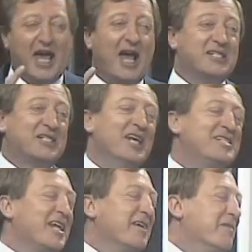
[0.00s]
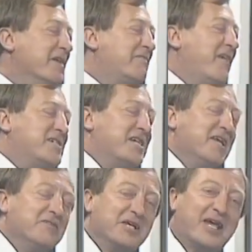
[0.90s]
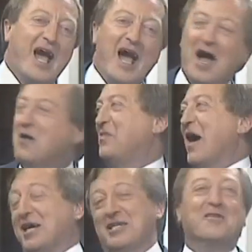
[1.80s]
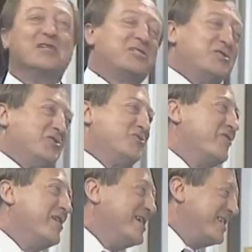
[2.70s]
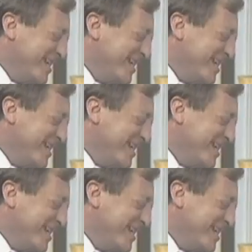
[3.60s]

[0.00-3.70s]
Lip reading: Yes, silly me, fancy leaving the car parked in the street.